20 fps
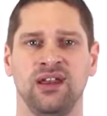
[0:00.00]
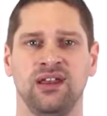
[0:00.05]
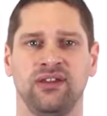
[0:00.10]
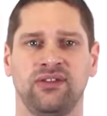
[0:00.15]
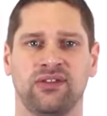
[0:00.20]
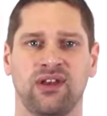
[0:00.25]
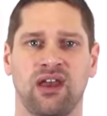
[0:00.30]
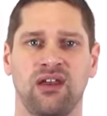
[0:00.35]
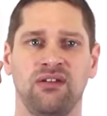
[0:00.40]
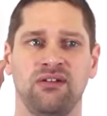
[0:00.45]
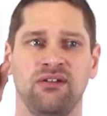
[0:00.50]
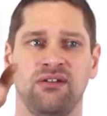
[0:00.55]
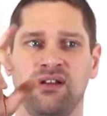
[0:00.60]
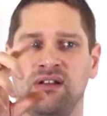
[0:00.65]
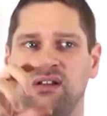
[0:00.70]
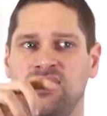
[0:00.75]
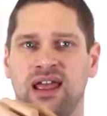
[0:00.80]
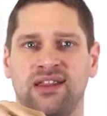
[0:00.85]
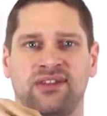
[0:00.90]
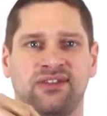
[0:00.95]
So
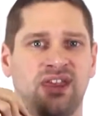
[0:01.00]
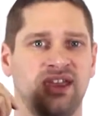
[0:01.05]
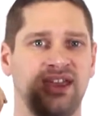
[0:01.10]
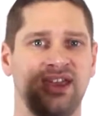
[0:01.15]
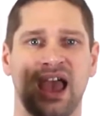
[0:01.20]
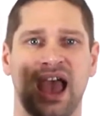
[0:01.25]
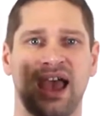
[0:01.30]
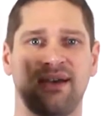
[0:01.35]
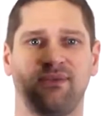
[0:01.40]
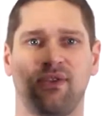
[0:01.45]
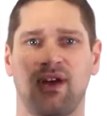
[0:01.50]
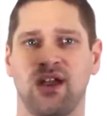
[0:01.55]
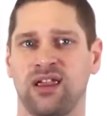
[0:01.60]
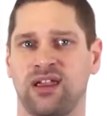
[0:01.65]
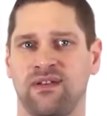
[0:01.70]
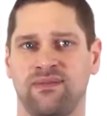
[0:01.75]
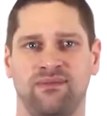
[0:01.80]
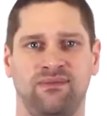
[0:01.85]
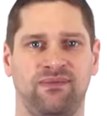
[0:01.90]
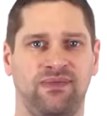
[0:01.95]
let's say you have
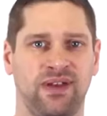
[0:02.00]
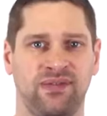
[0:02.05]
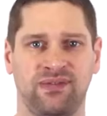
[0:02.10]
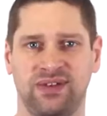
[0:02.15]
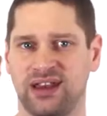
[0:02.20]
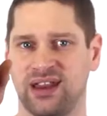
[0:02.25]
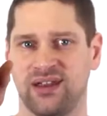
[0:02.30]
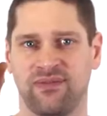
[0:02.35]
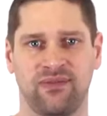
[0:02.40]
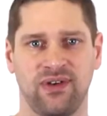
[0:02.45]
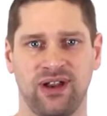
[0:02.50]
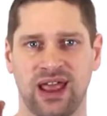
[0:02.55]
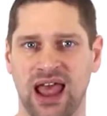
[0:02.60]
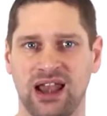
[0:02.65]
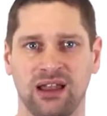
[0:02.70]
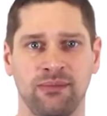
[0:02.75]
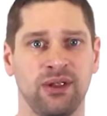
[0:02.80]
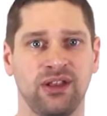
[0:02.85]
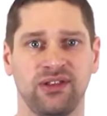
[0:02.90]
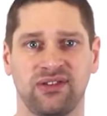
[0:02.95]
like 50 different
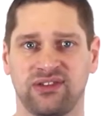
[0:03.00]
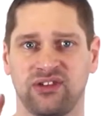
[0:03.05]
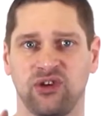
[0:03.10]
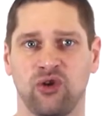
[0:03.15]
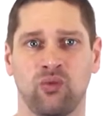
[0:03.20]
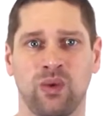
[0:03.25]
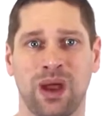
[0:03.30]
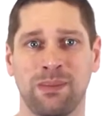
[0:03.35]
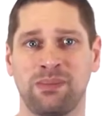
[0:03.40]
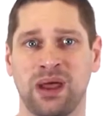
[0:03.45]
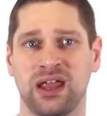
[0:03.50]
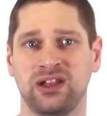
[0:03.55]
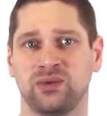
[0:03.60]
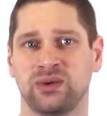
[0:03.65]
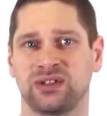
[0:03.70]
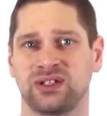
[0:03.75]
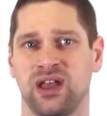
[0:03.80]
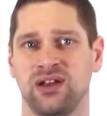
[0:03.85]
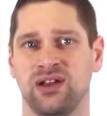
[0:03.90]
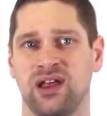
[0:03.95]
elements to your web page
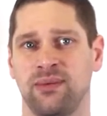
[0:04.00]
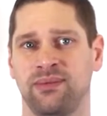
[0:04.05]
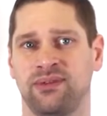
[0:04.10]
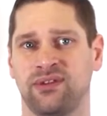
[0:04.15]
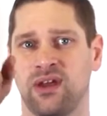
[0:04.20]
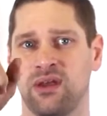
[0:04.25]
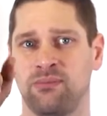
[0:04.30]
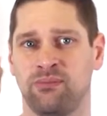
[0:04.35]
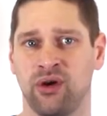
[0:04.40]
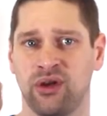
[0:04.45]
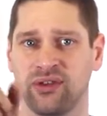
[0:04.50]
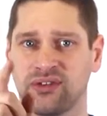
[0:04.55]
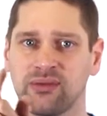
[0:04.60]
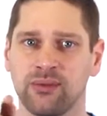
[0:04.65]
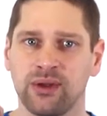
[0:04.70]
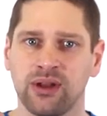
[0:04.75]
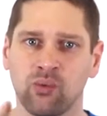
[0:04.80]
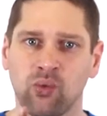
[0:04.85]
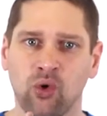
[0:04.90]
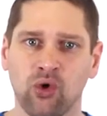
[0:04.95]
which load up. So it puts
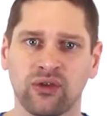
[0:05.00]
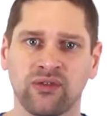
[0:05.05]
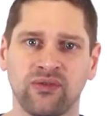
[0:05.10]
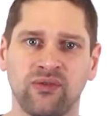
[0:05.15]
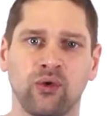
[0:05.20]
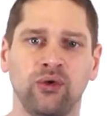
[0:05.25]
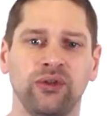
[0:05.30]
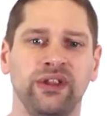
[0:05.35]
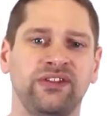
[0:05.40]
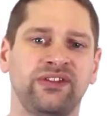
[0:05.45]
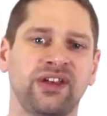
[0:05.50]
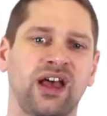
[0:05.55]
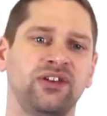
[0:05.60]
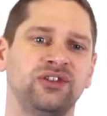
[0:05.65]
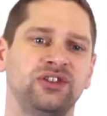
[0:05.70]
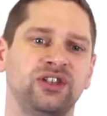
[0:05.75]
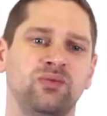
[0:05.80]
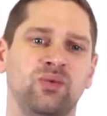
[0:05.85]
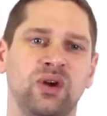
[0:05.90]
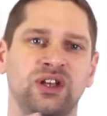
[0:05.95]
them in a waterfall and it
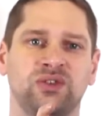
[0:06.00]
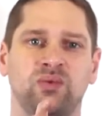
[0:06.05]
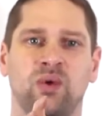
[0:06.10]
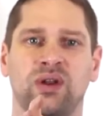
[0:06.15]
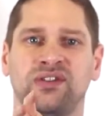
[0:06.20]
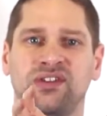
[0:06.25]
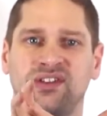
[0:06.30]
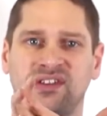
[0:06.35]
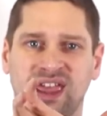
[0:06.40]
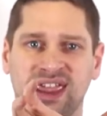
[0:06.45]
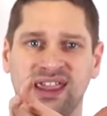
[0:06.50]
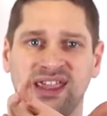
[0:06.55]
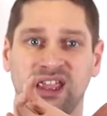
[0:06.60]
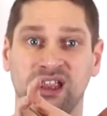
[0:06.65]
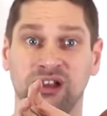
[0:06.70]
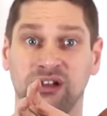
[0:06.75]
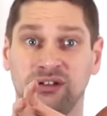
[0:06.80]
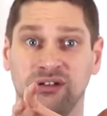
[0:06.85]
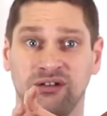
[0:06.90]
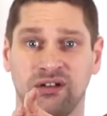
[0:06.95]
tells you which ones are
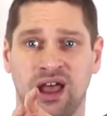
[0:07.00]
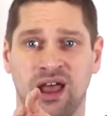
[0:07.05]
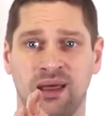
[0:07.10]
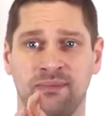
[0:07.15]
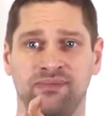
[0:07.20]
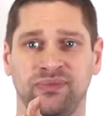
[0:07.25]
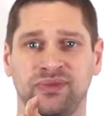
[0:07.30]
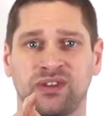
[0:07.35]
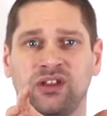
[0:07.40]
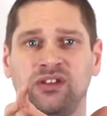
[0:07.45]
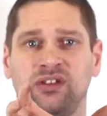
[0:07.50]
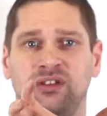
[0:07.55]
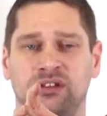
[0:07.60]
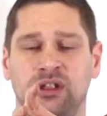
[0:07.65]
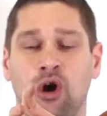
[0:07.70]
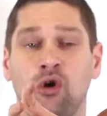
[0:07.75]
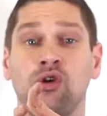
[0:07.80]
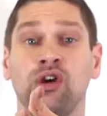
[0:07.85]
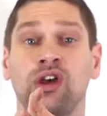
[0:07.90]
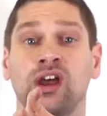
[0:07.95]
taking
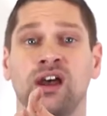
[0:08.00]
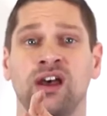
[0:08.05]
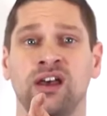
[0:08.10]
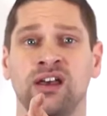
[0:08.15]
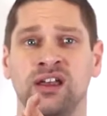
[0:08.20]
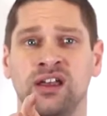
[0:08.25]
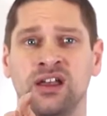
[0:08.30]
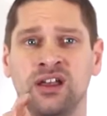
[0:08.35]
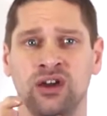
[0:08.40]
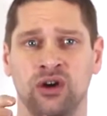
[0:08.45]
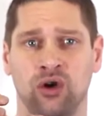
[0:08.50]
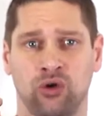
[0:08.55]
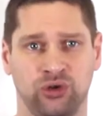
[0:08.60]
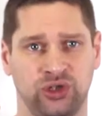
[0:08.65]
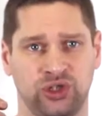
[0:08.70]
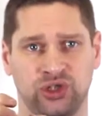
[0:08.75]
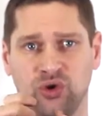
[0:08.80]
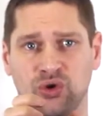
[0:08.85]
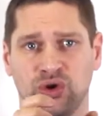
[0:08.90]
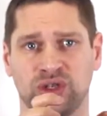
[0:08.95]
longer or
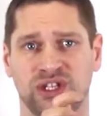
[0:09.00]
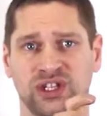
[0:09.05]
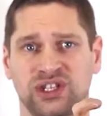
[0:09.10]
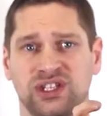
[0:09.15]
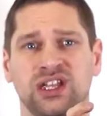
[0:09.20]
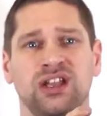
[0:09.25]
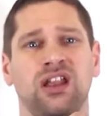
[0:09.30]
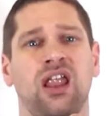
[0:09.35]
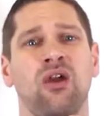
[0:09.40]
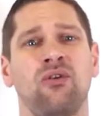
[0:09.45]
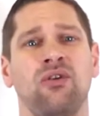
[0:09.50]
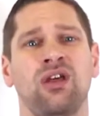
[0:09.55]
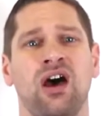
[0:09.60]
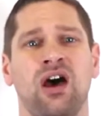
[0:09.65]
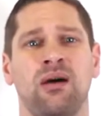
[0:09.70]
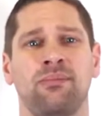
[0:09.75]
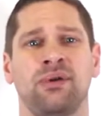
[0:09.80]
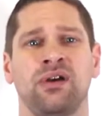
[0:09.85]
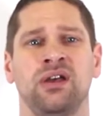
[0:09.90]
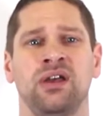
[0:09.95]
shorter to load
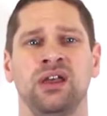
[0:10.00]
up.